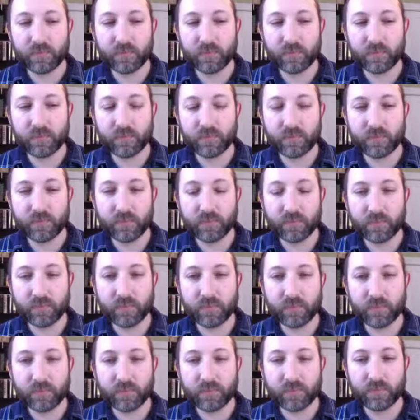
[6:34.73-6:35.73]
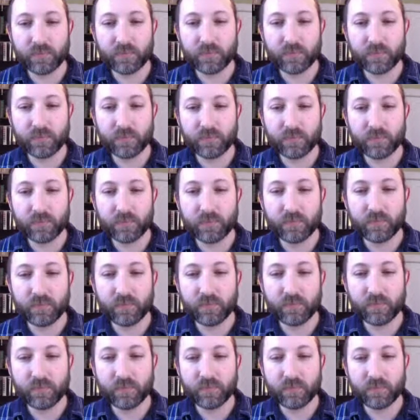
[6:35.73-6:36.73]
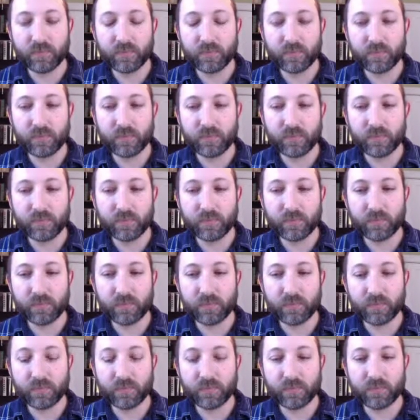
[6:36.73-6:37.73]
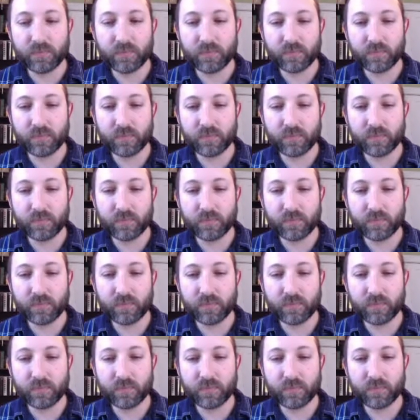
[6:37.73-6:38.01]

No words are spoken by the person on screen.